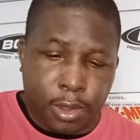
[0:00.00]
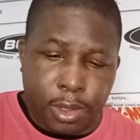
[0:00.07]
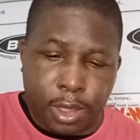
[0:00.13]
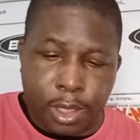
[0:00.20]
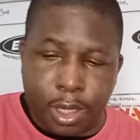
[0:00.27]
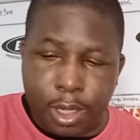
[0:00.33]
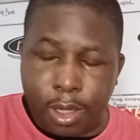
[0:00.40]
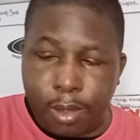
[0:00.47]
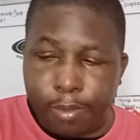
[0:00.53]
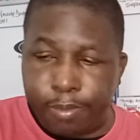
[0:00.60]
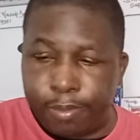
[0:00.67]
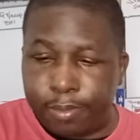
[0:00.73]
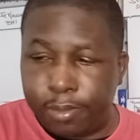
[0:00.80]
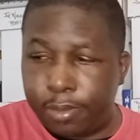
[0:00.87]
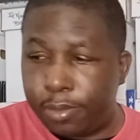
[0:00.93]
And
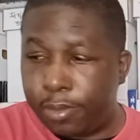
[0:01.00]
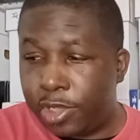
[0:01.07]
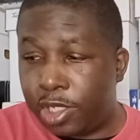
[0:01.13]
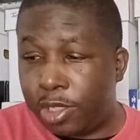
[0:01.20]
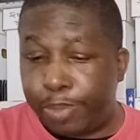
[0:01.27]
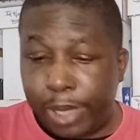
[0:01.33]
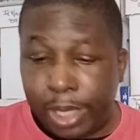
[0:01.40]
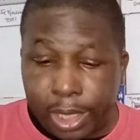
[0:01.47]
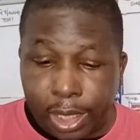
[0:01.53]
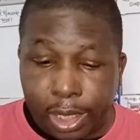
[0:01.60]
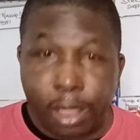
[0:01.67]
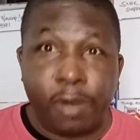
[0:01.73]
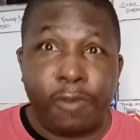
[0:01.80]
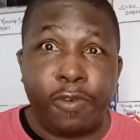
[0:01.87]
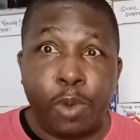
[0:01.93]
speaking
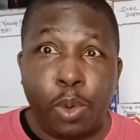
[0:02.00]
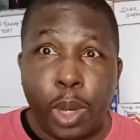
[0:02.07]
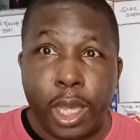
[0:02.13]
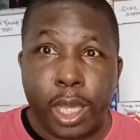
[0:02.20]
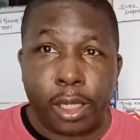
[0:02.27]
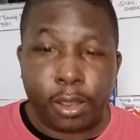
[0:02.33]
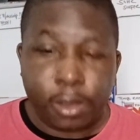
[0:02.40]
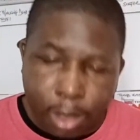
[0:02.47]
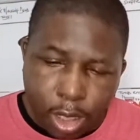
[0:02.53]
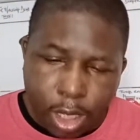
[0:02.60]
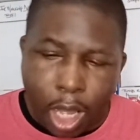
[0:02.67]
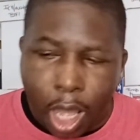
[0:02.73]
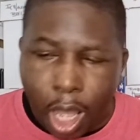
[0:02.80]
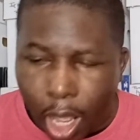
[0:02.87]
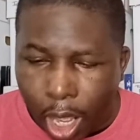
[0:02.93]
of Gwen,
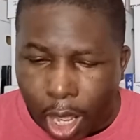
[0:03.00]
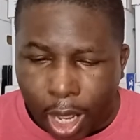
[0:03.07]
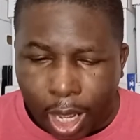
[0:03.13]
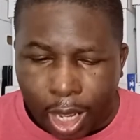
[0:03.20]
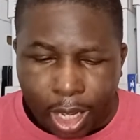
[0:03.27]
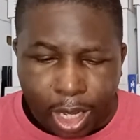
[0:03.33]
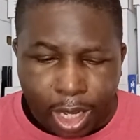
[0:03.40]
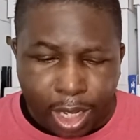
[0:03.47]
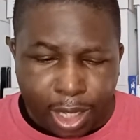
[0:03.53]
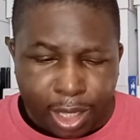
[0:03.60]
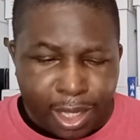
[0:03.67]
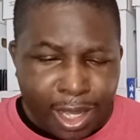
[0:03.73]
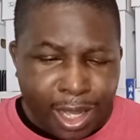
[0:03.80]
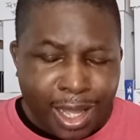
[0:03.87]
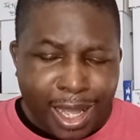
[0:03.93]
I
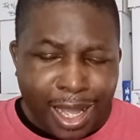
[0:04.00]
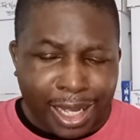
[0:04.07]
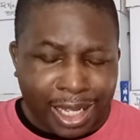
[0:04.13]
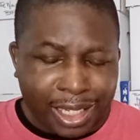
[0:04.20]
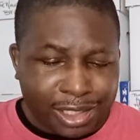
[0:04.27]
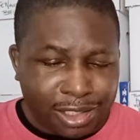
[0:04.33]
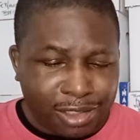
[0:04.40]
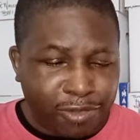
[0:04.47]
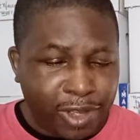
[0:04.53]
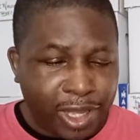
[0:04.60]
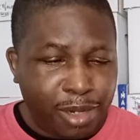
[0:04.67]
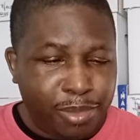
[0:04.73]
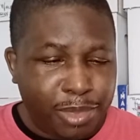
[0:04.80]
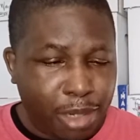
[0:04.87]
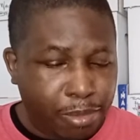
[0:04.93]
got this
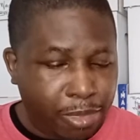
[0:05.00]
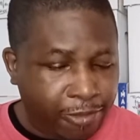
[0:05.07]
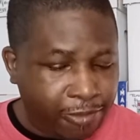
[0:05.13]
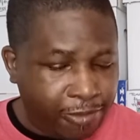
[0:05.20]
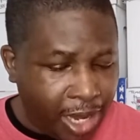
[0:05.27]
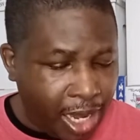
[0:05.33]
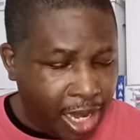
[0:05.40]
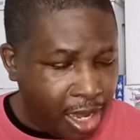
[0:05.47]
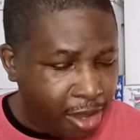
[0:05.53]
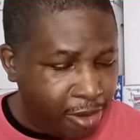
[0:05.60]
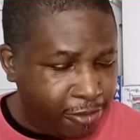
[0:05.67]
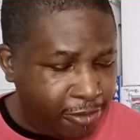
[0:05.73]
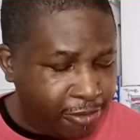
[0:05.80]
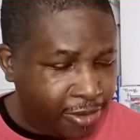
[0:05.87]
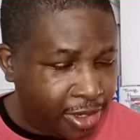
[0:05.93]
Venom number
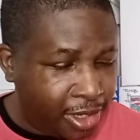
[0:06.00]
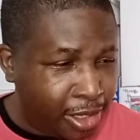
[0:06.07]
5.